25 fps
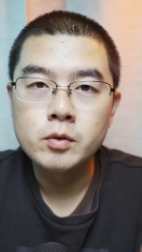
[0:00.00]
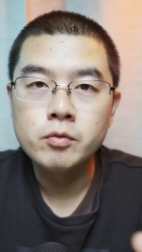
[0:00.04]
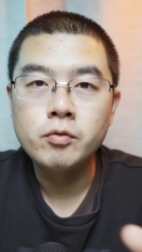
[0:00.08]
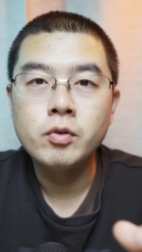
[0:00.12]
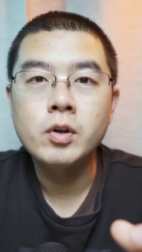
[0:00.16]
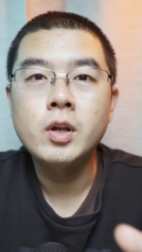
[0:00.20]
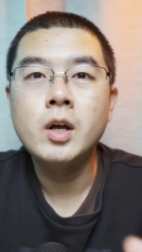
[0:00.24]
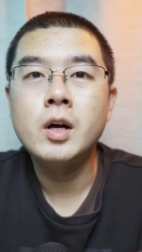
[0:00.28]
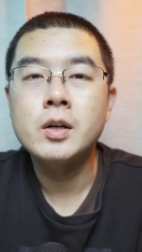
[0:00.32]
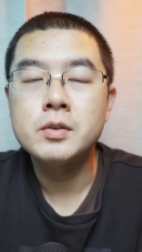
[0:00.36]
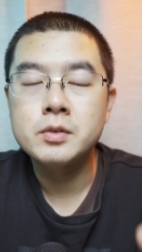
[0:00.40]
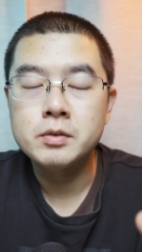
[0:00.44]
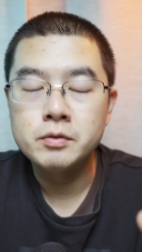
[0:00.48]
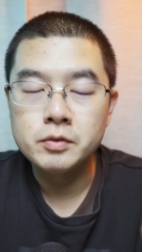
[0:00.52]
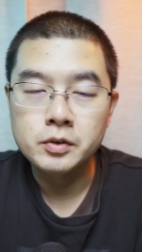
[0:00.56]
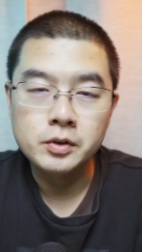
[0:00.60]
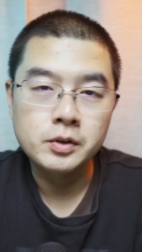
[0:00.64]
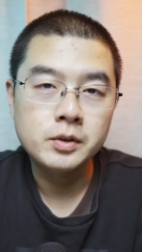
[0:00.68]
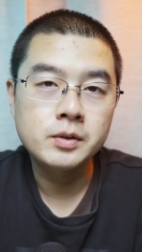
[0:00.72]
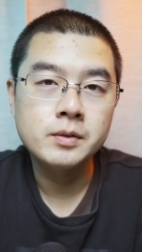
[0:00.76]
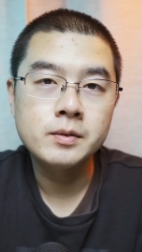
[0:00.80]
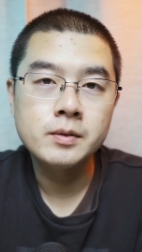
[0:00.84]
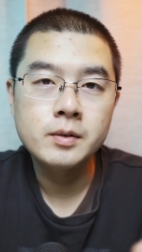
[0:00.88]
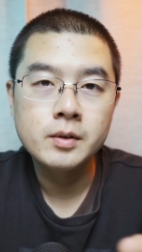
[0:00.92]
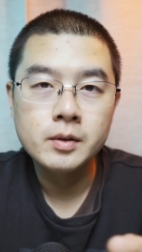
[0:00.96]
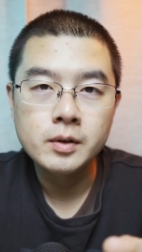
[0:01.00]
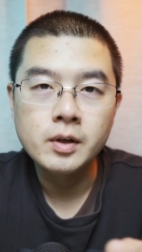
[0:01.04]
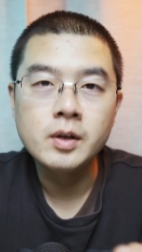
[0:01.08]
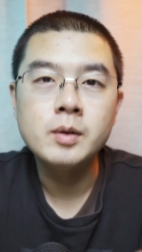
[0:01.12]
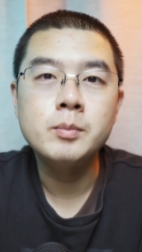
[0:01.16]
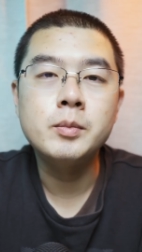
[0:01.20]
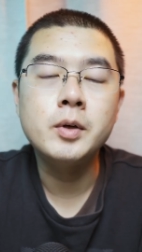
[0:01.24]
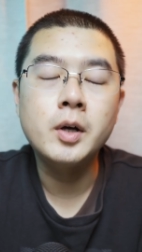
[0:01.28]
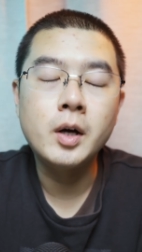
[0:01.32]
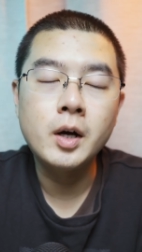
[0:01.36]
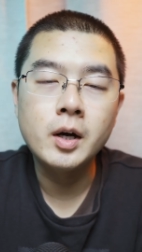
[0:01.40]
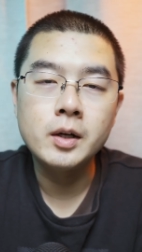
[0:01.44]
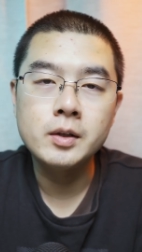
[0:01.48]
the philosophy
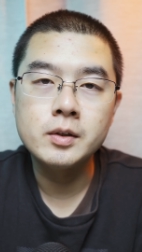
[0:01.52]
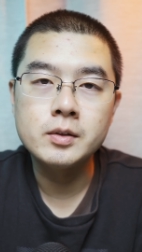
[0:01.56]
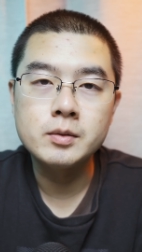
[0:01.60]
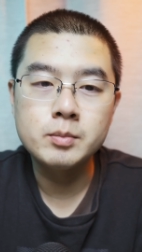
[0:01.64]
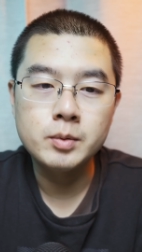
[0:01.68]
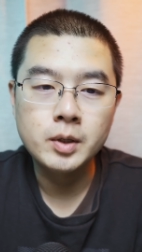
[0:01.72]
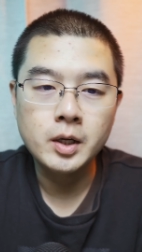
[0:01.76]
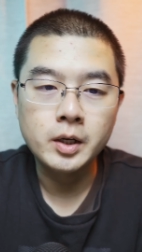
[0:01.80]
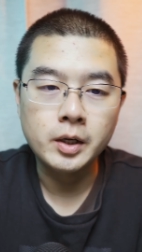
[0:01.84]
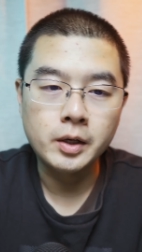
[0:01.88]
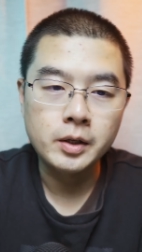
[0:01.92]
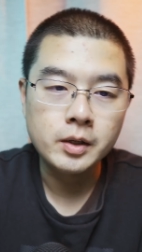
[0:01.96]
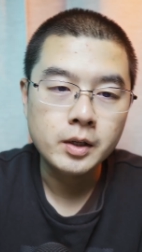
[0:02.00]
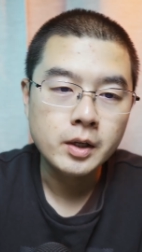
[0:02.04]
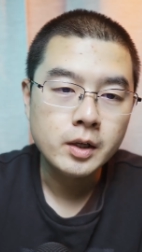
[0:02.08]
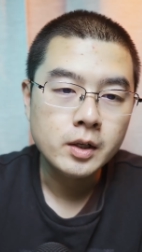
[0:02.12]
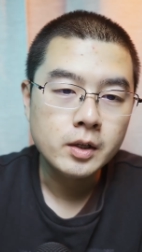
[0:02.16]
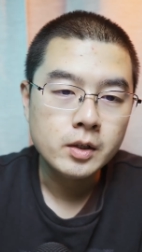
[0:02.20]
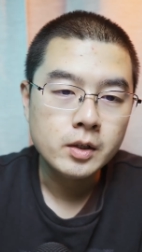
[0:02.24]
behind this plugin.